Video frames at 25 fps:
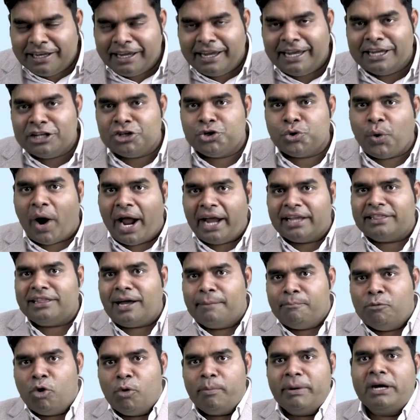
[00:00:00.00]
Enjoy
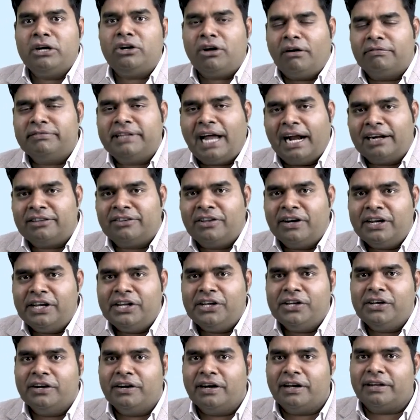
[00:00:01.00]
the moment of that 3
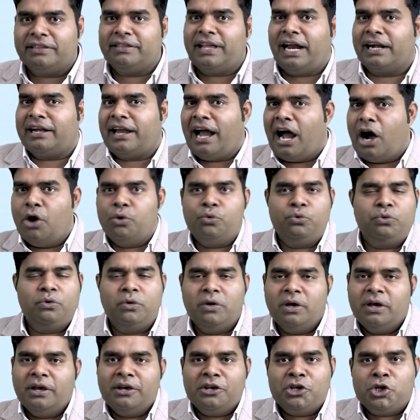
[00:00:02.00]
year, that how
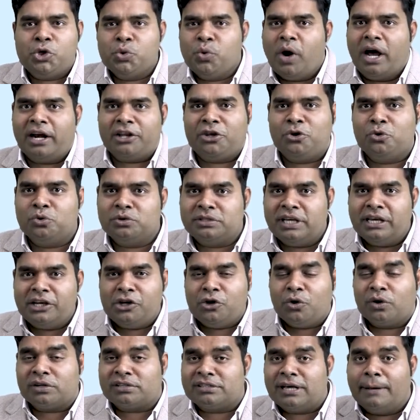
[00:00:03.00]
you are using
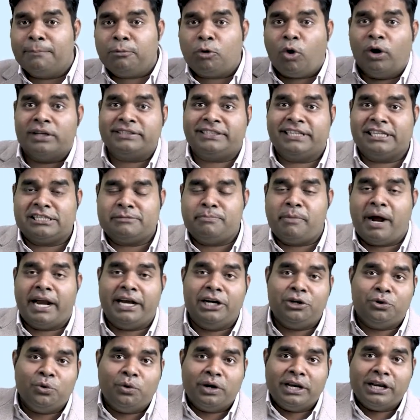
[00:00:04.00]
your subconscious
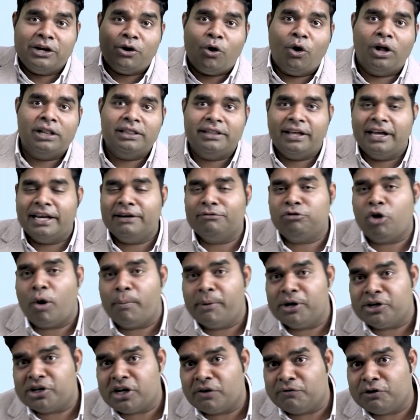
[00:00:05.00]
mind to recall the
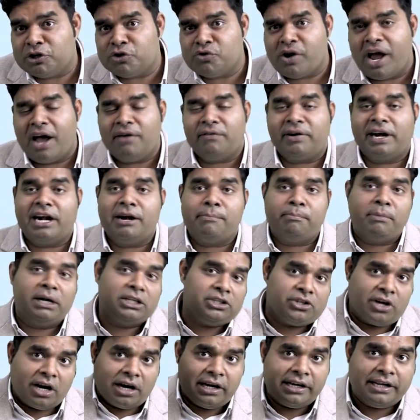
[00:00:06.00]
information which you have read
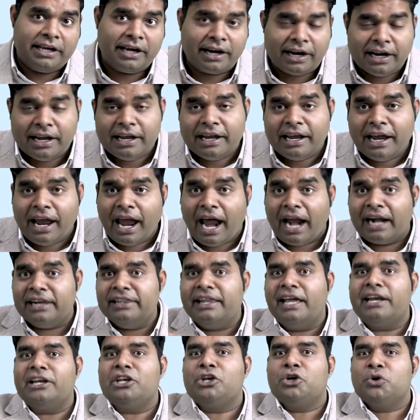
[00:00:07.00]
much earlier, and
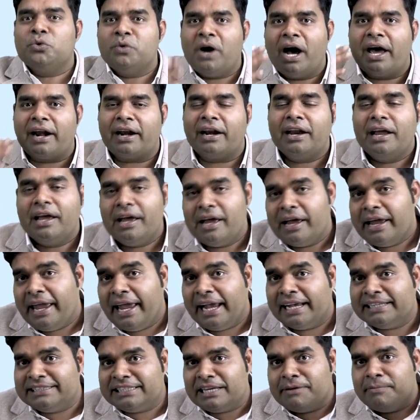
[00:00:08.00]
then you are
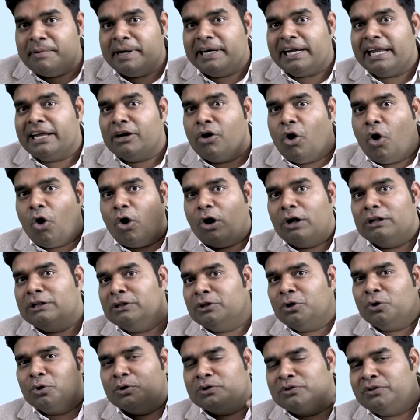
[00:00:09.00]
exhibiting all
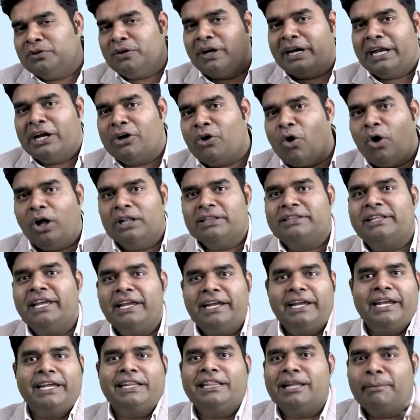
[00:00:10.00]
those recall
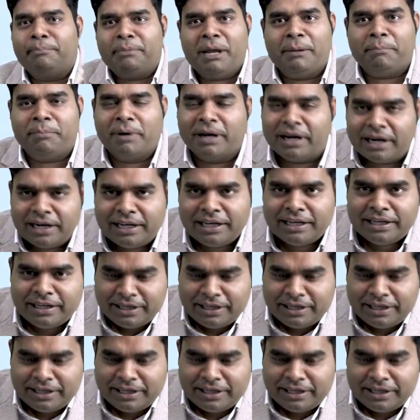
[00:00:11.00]
thing in the paper.